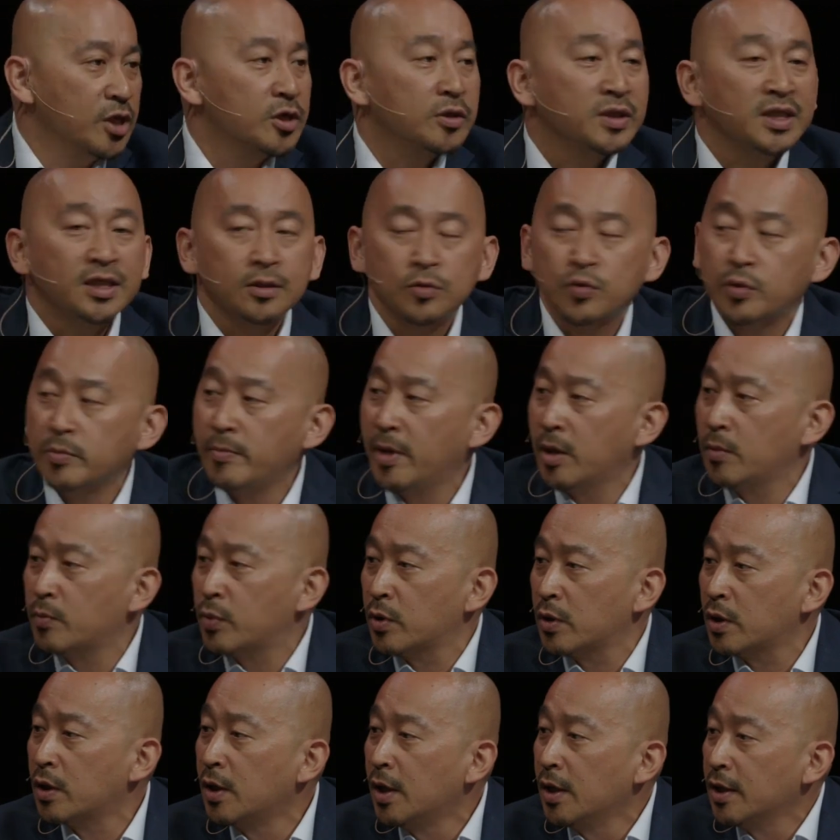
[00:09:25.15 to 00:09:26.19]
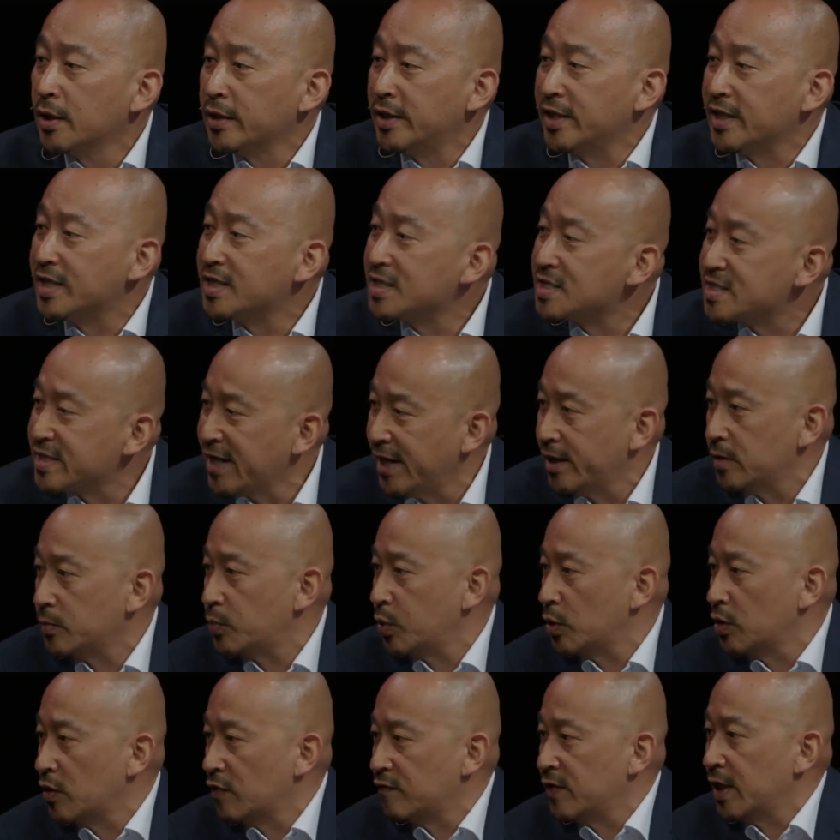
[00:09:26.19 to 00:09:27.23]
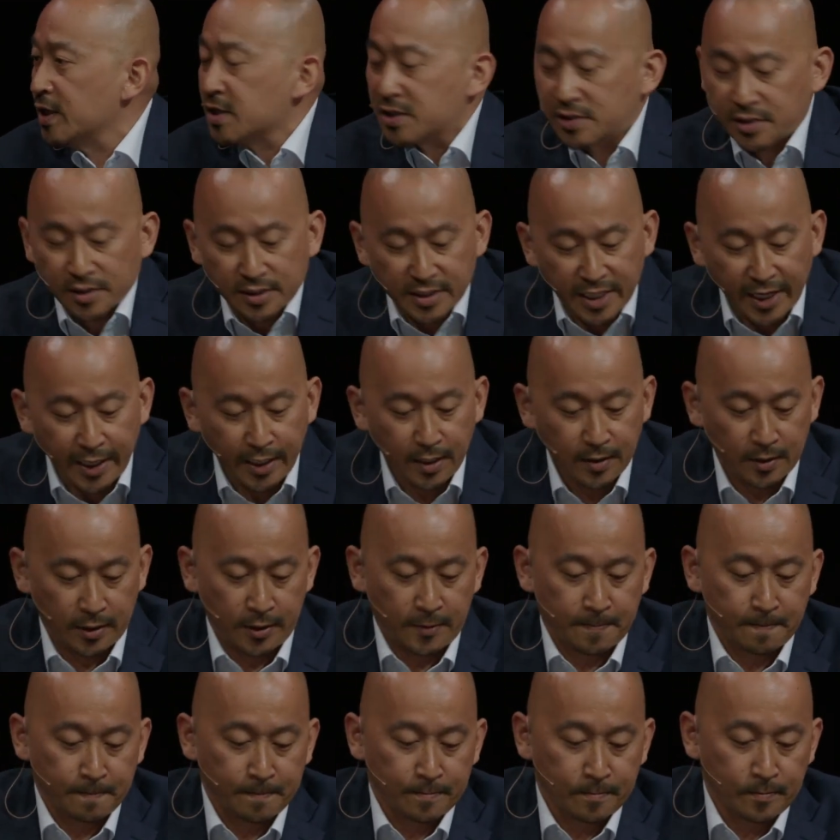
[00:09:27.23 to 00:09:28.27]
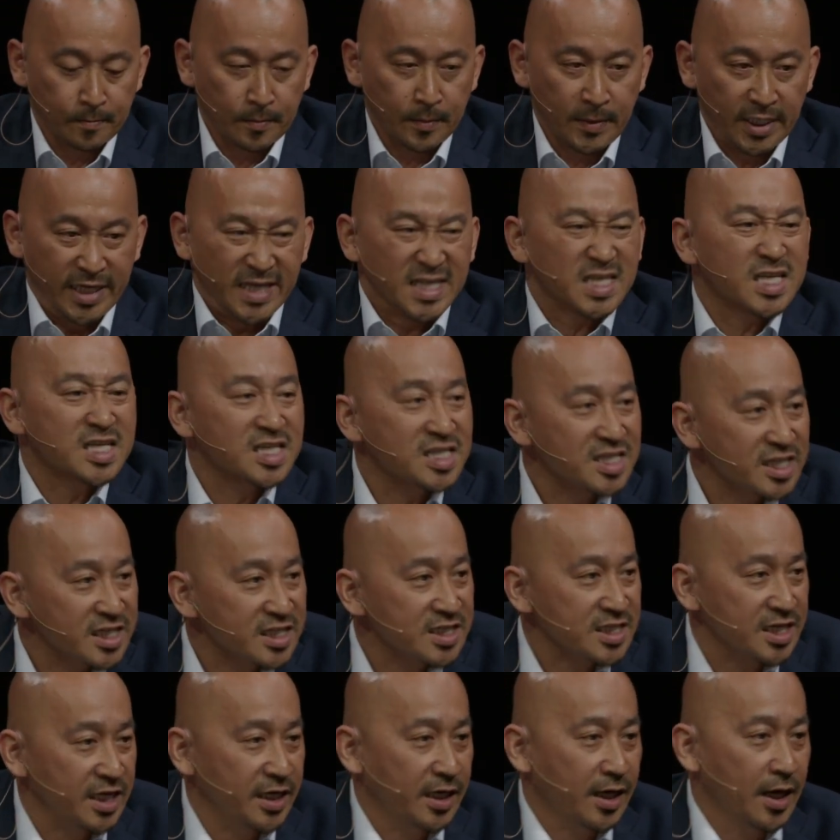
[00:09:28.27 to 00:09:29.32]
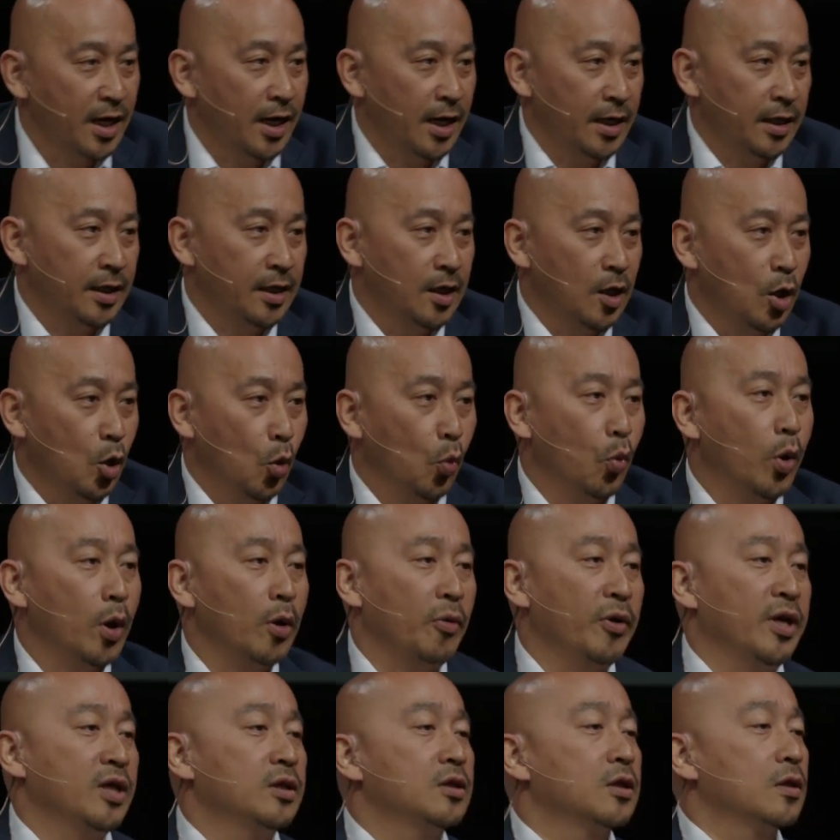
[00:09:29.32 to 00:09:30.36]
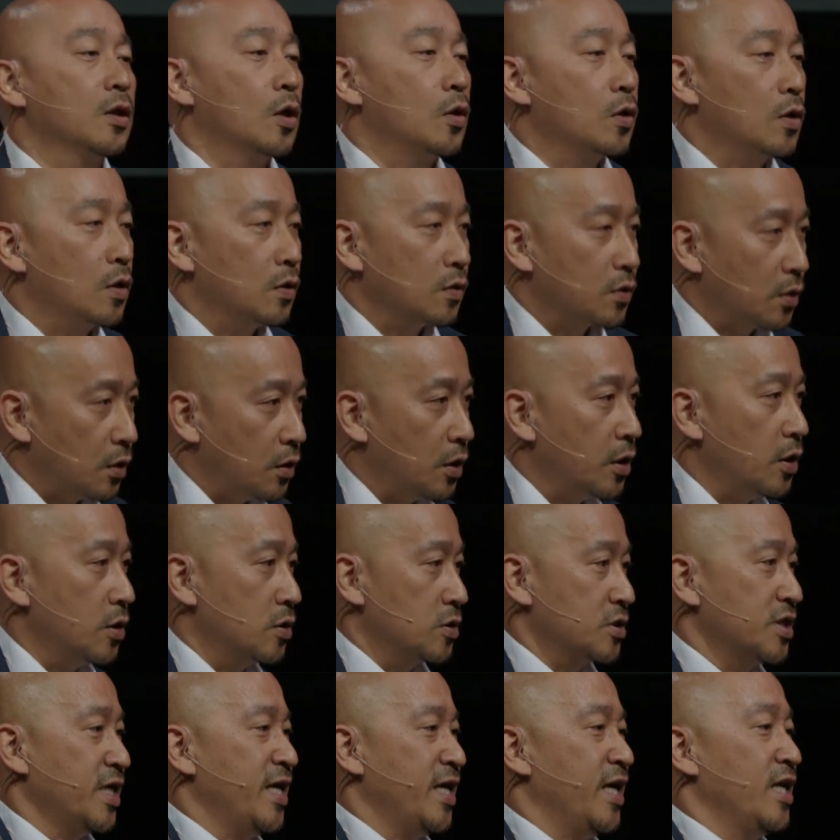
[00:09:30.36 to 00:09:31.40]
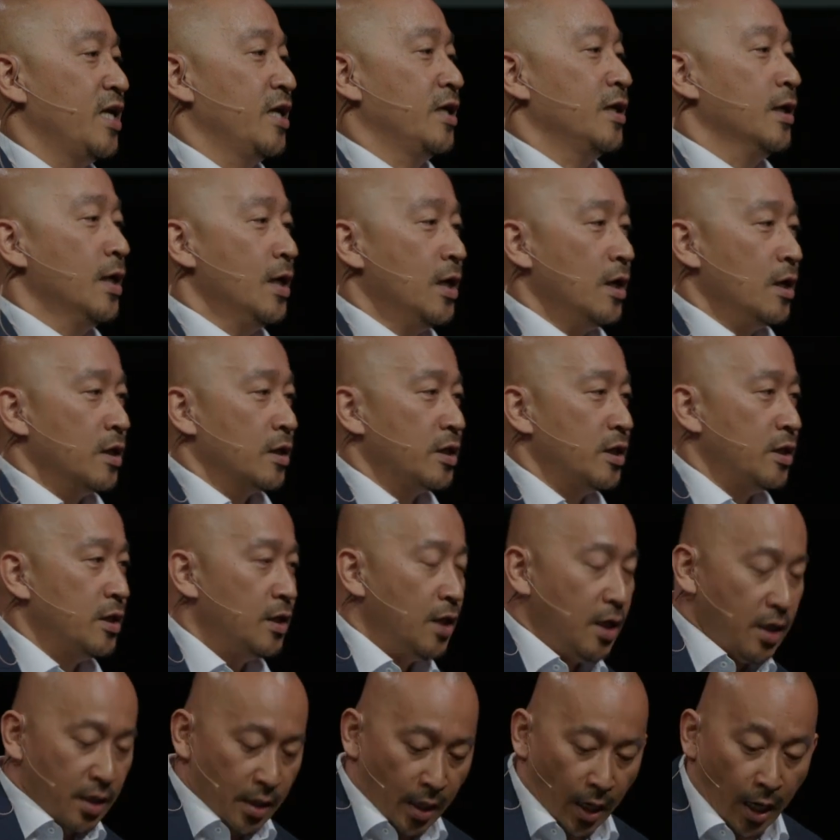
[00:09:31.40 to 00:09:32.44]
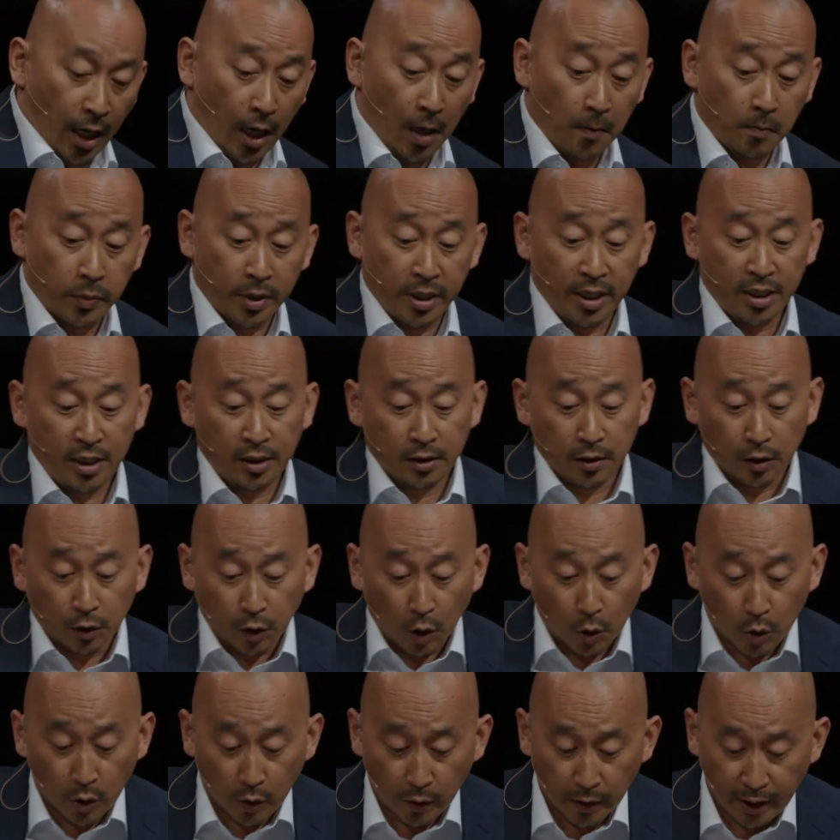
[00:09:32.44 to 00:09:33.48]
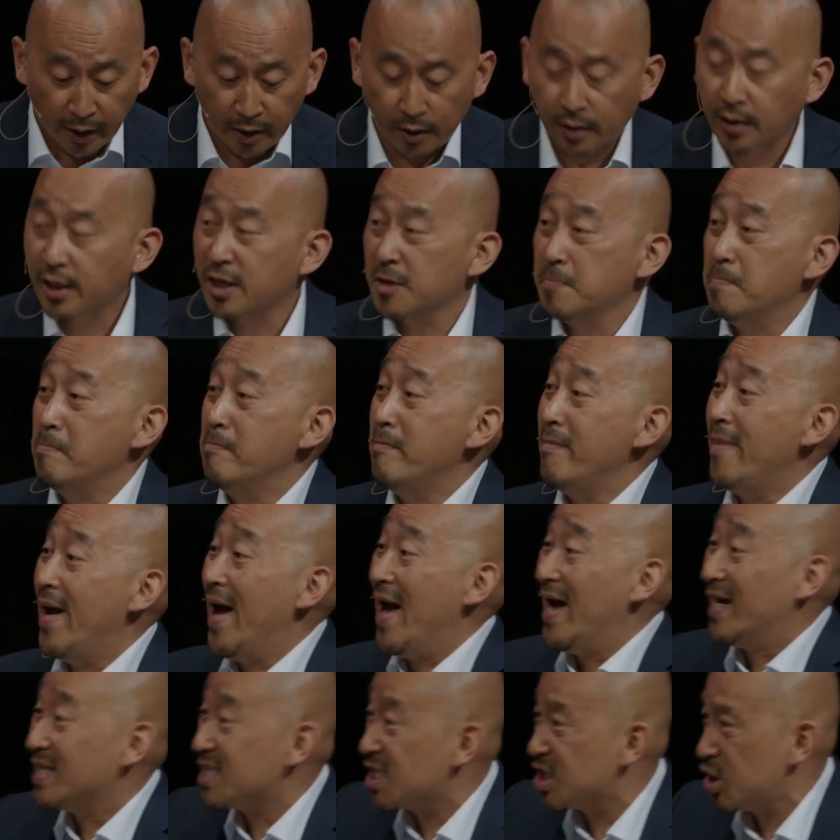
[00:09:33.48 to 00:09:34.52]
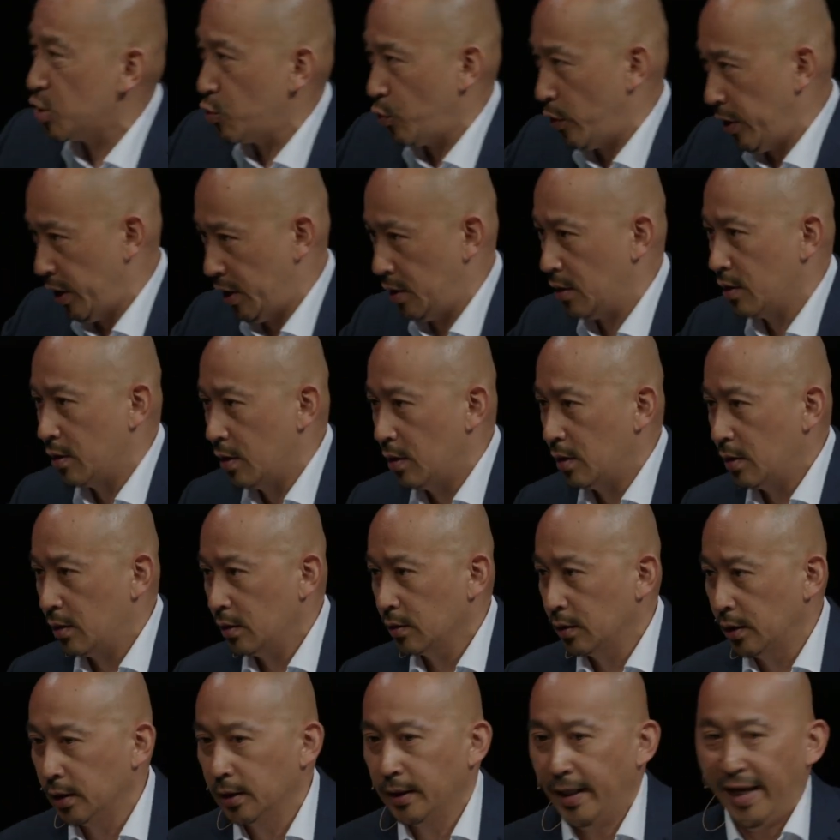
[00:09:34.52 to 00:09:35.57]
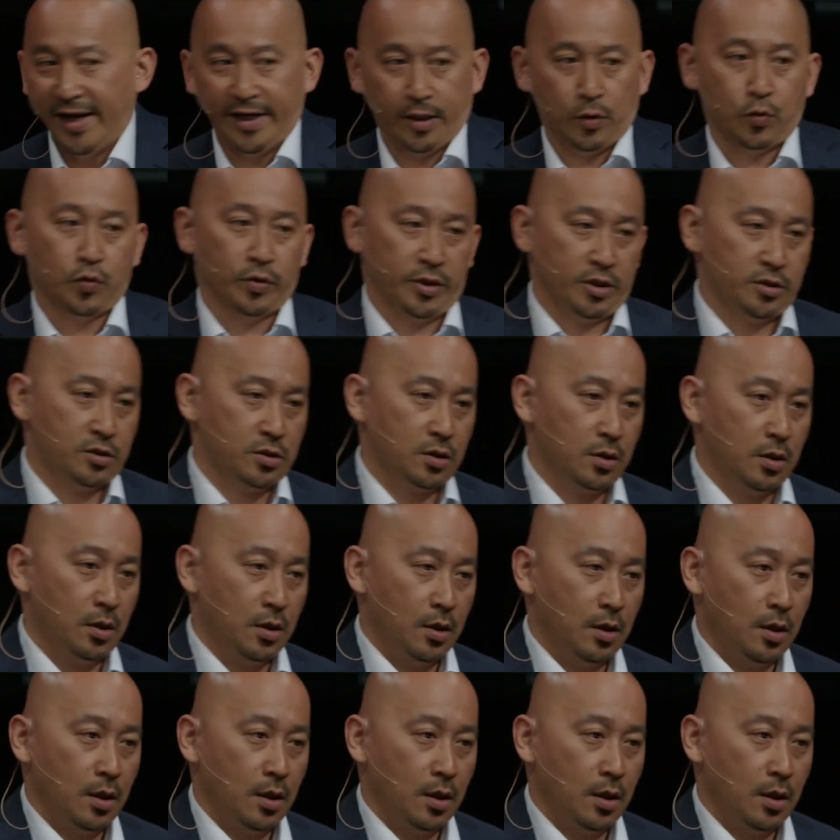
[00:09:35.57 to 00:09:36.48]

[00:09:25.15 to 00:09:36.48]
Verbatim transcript: You remember the example of Hudson Taylor insisting on wearing the local clothes, getting the local haircut, mastering the language.